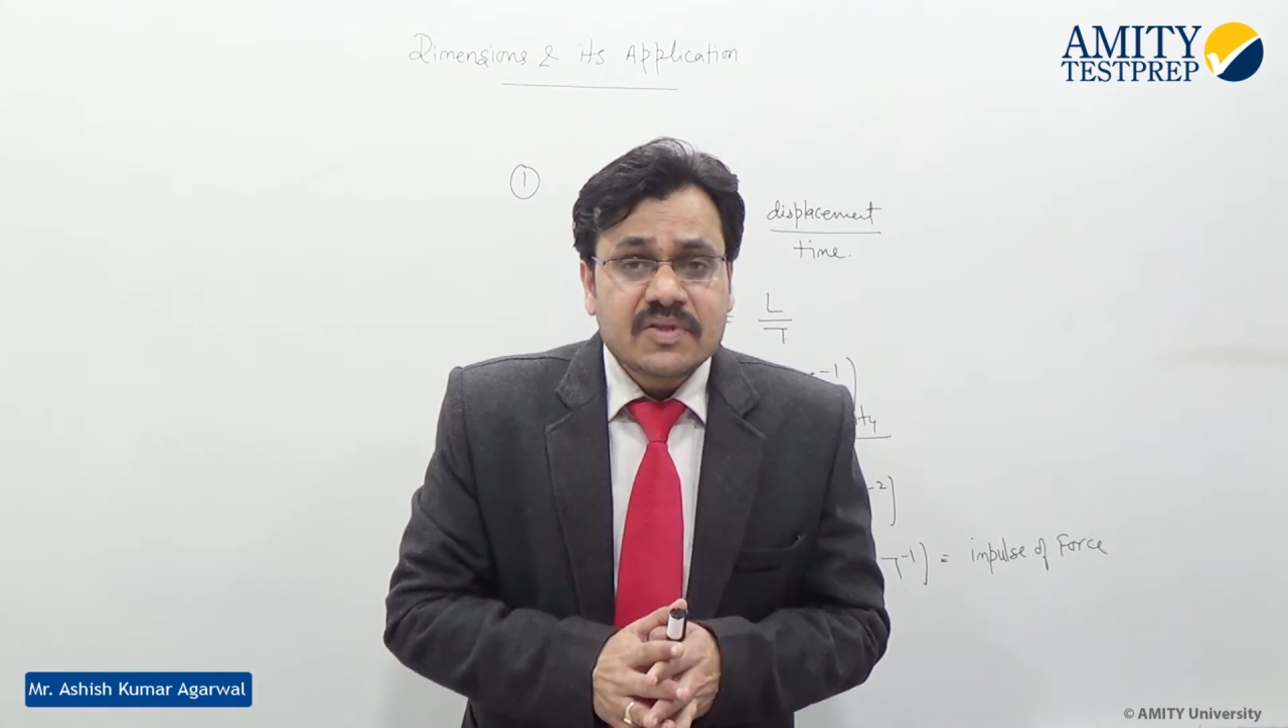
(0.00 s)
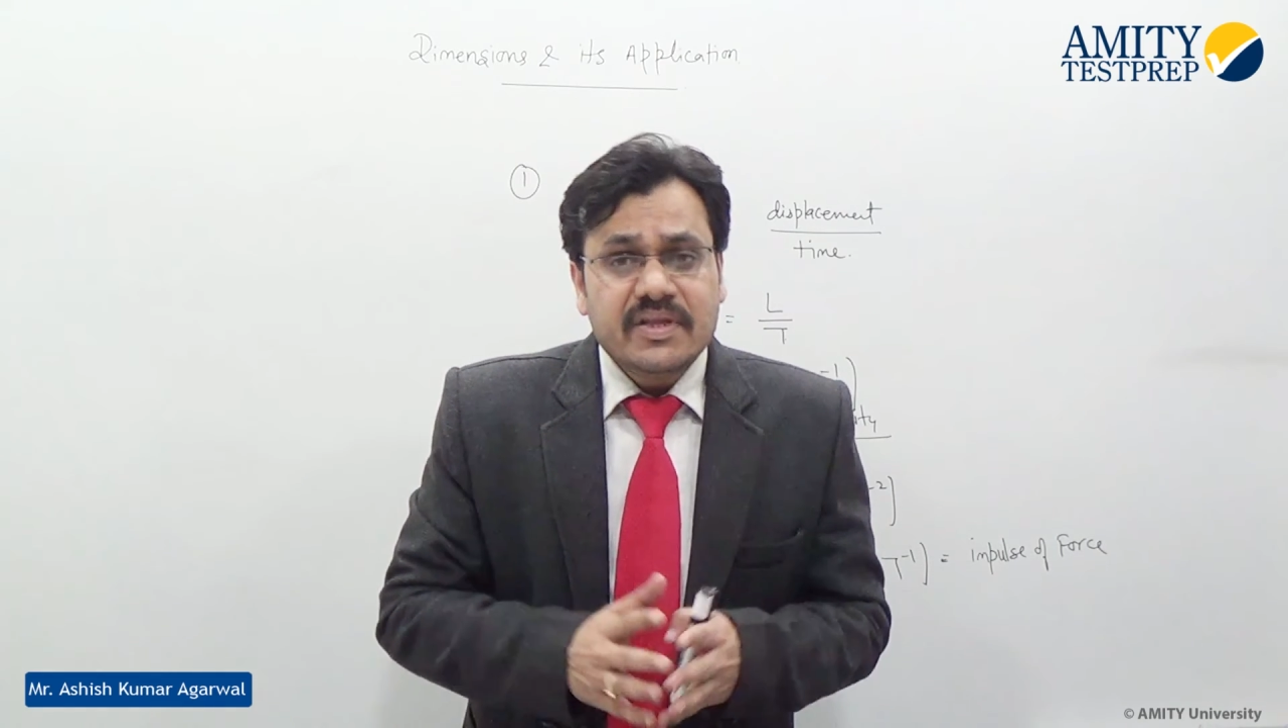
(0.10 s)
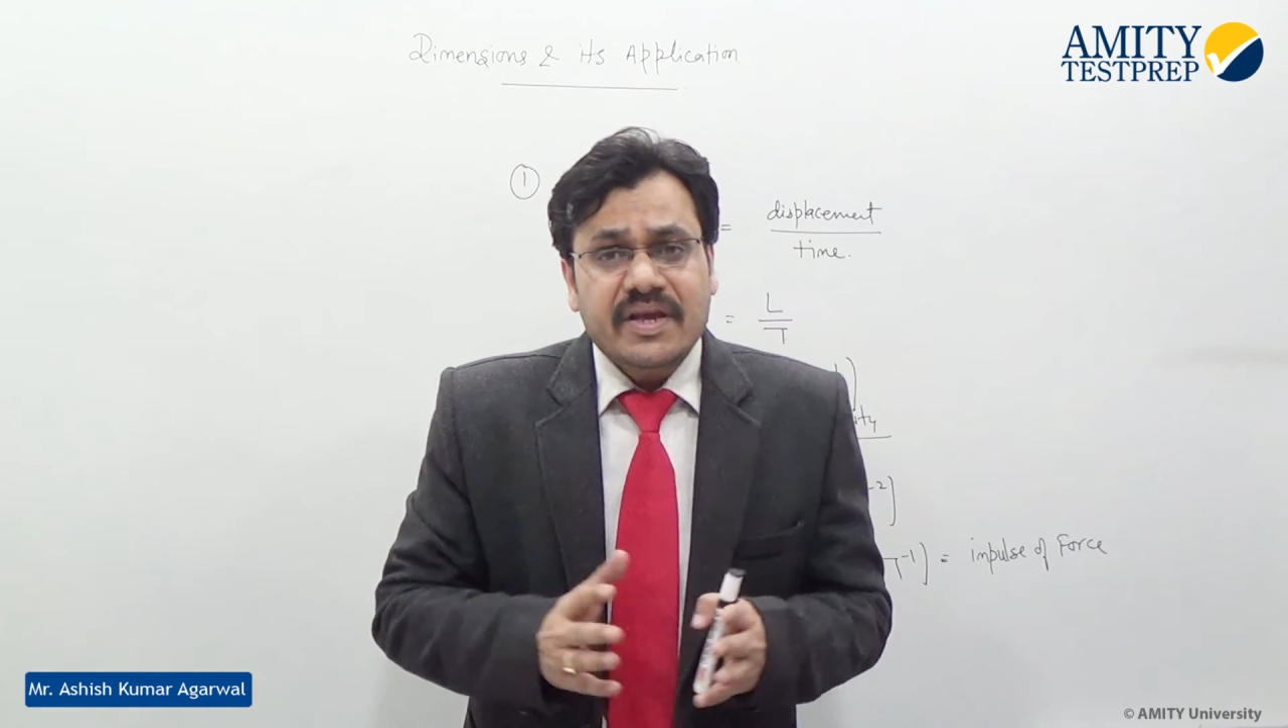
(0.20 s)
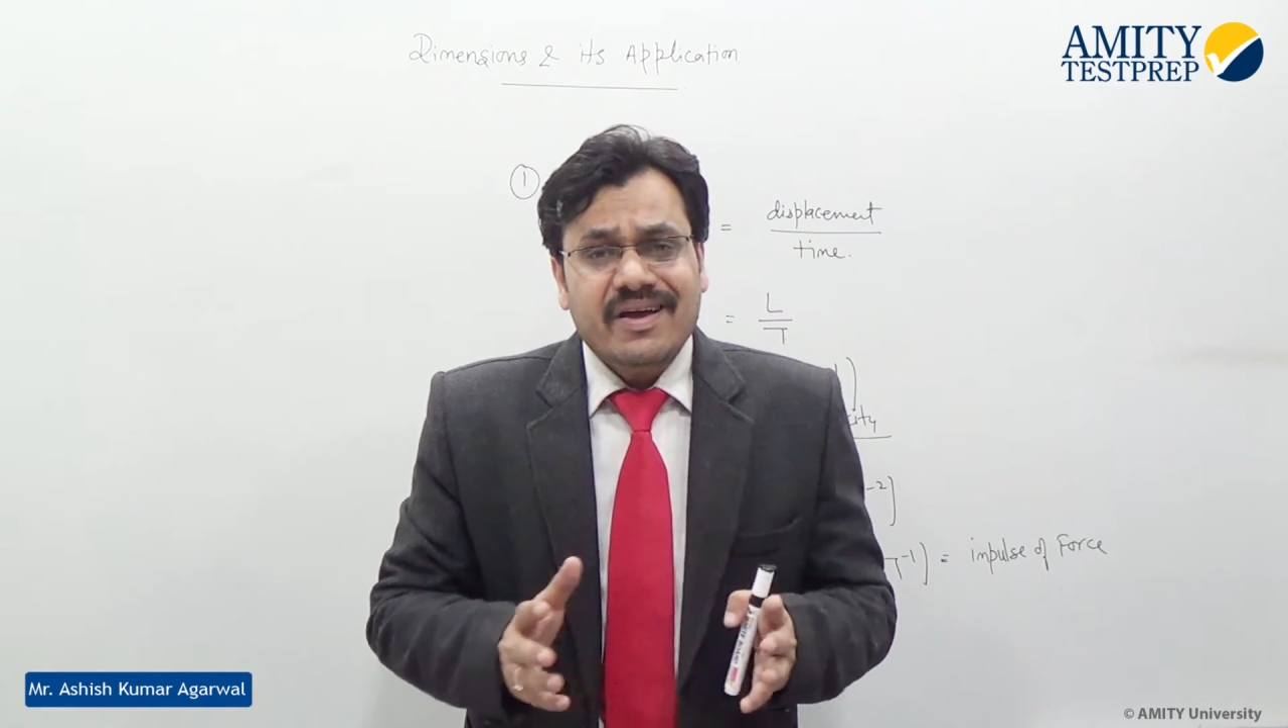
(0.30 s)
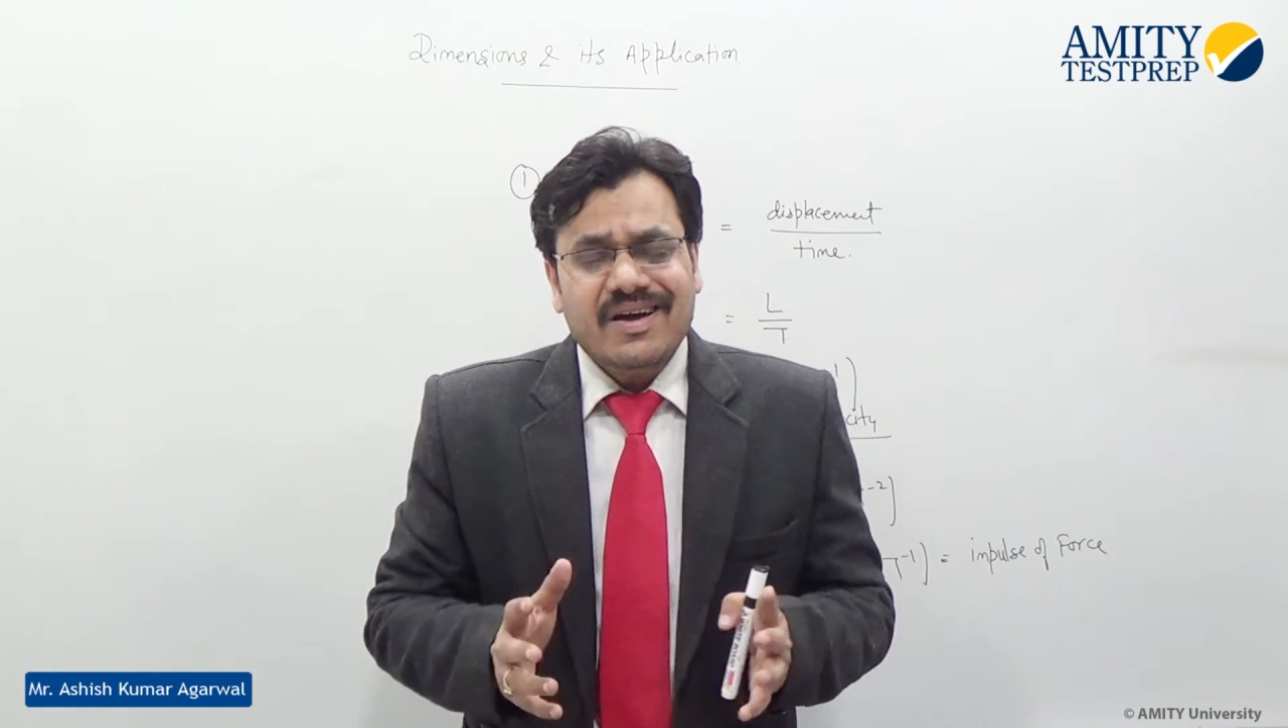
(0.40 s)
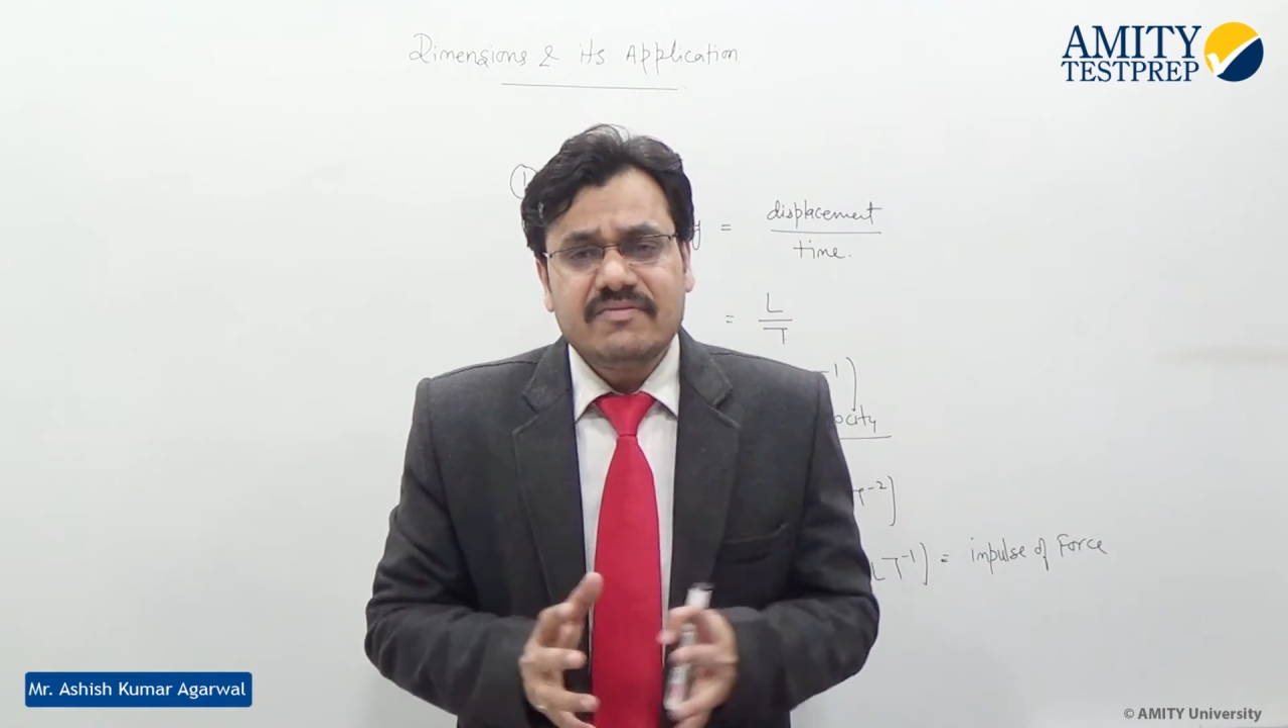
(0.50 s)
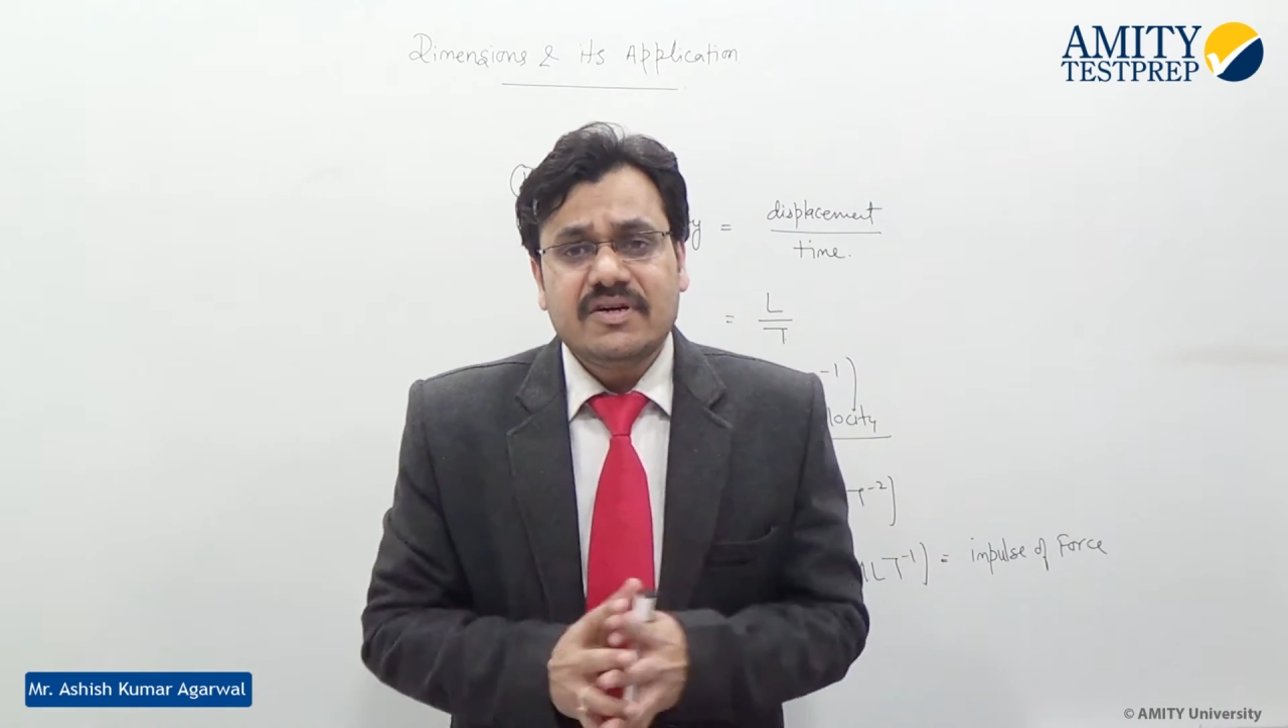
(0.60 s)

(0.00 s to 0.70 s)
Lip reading: They have